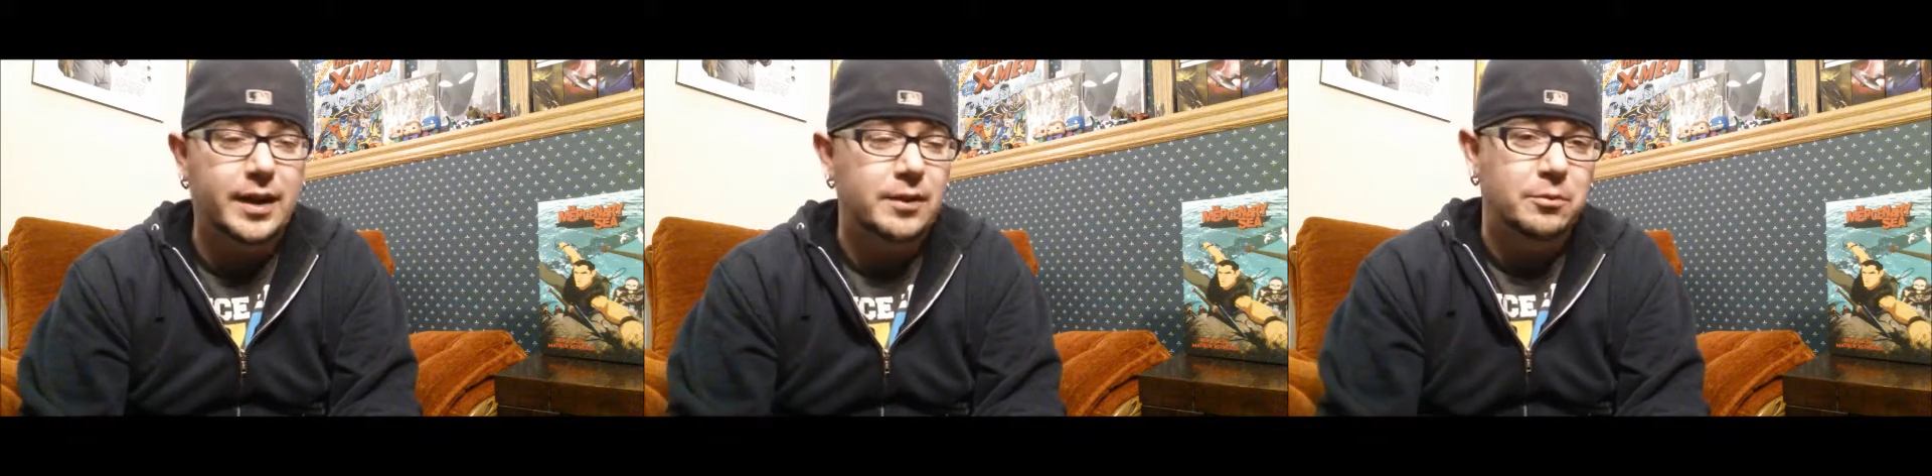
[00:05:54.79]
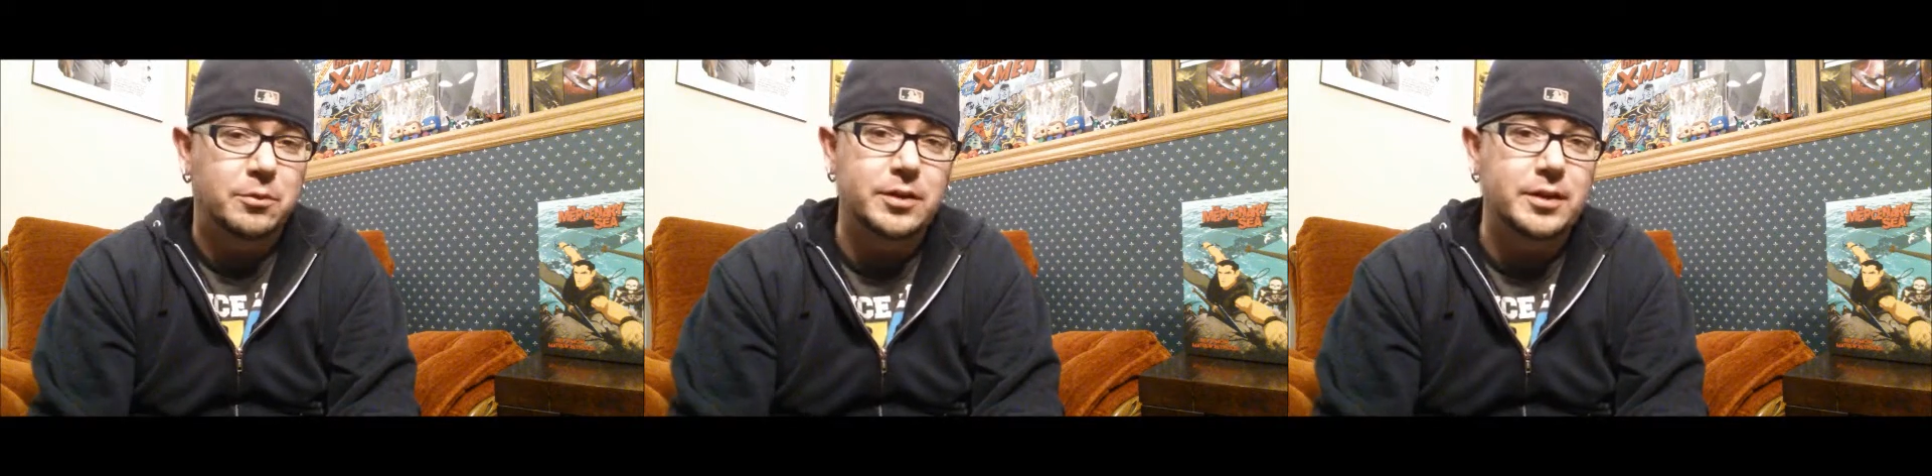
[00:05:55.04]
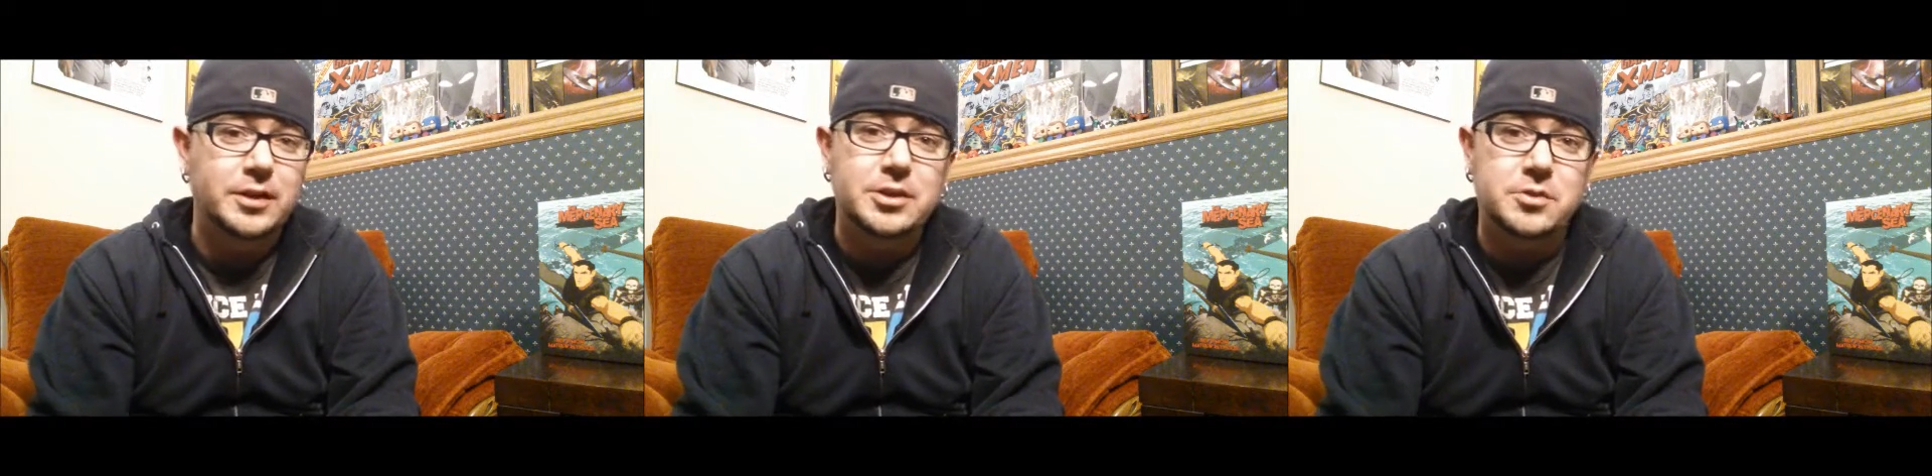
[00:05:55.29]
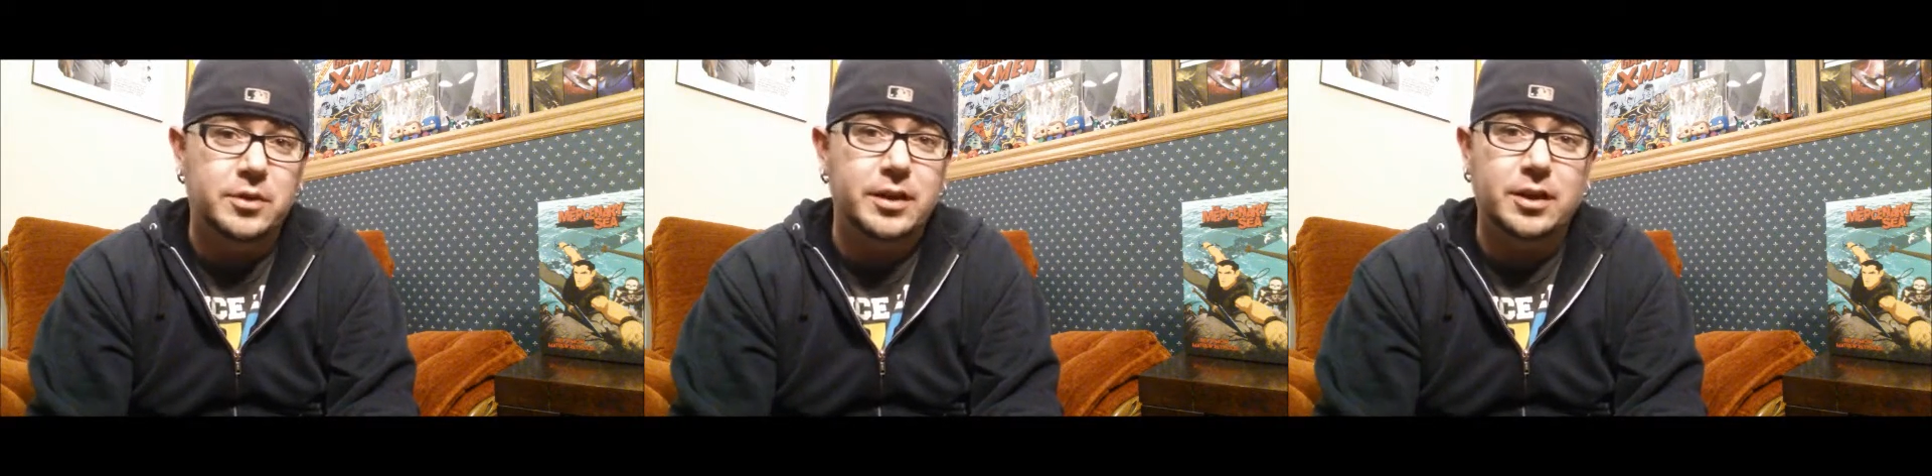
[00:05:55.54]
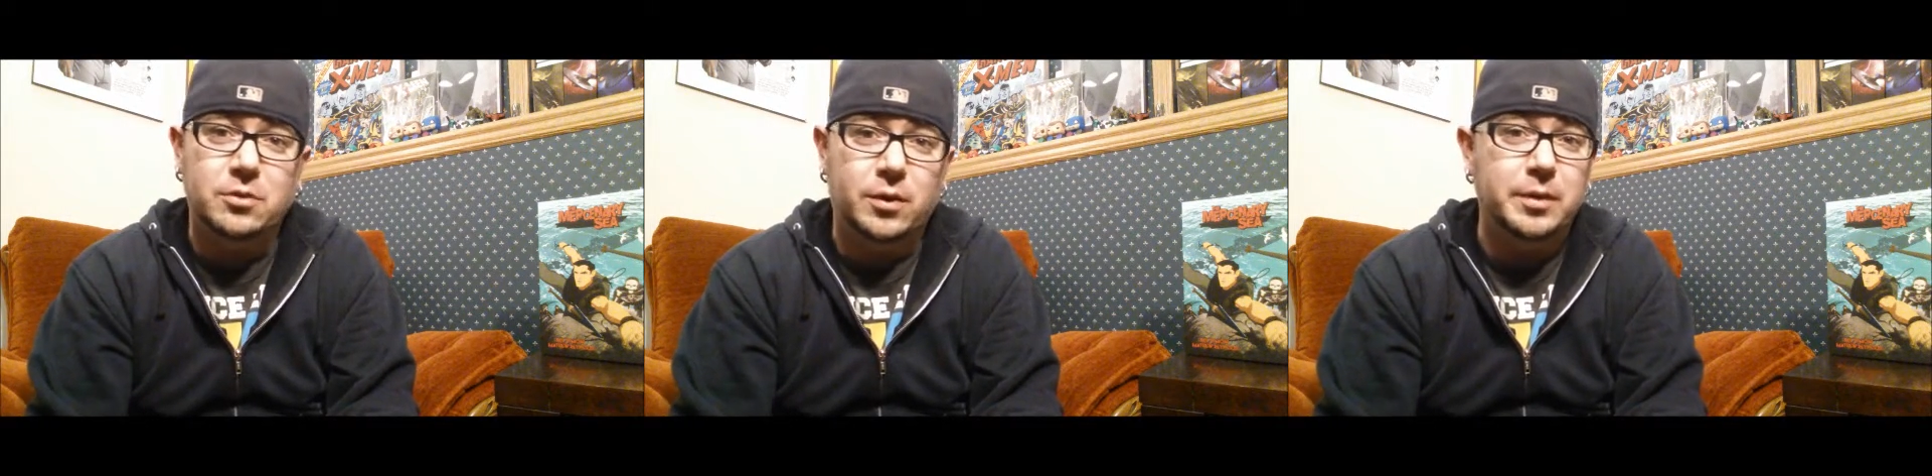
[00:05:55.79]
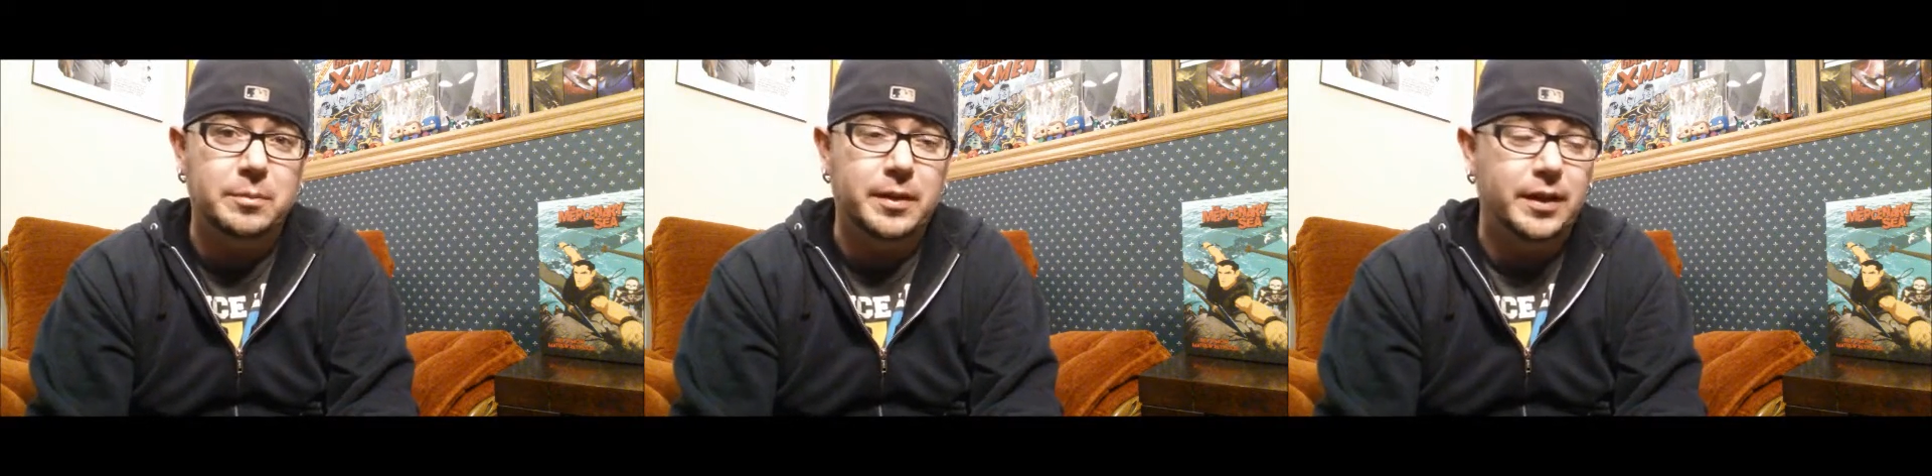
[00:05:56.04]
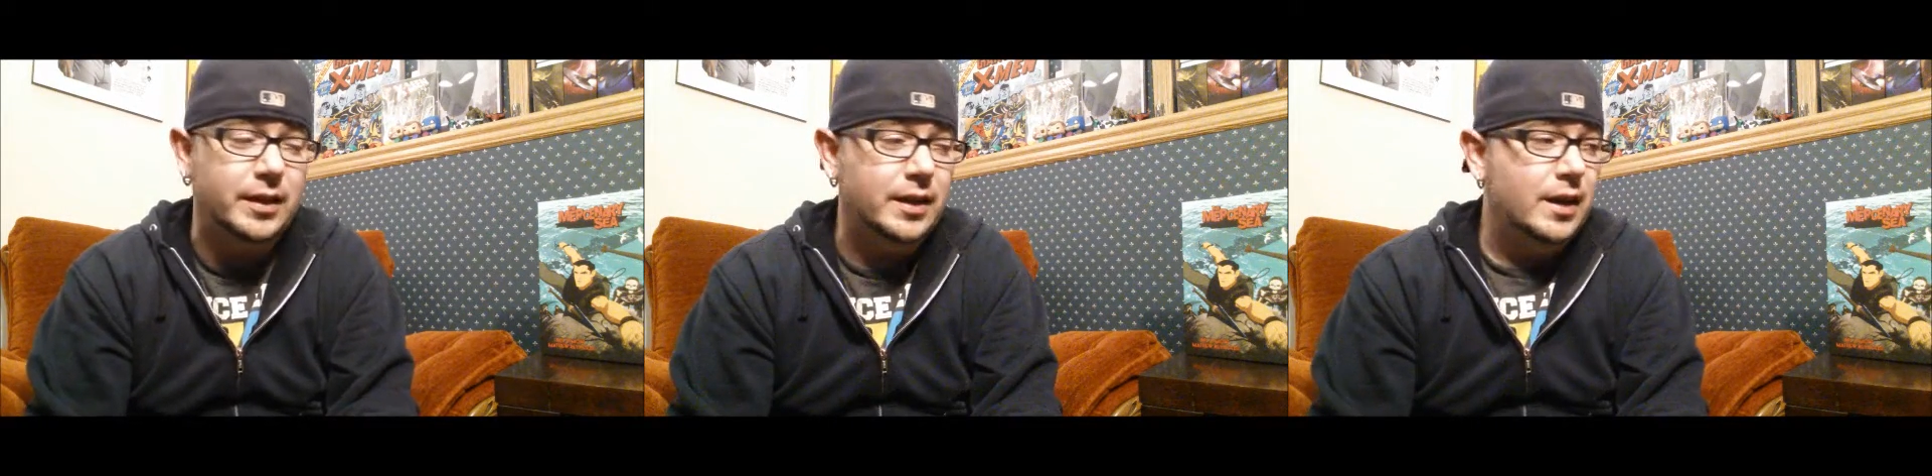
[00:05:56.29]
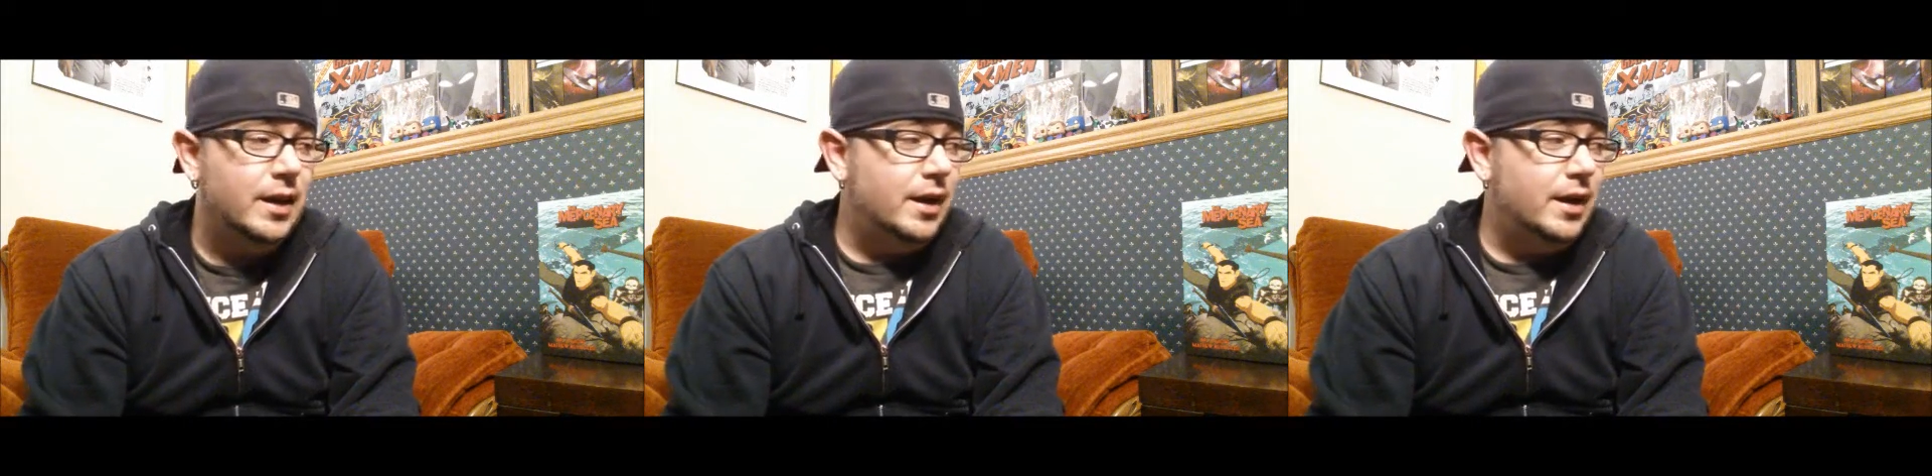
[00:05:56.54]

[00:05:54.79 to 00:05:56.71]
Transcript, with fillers: I really enjoyed it quite a bit.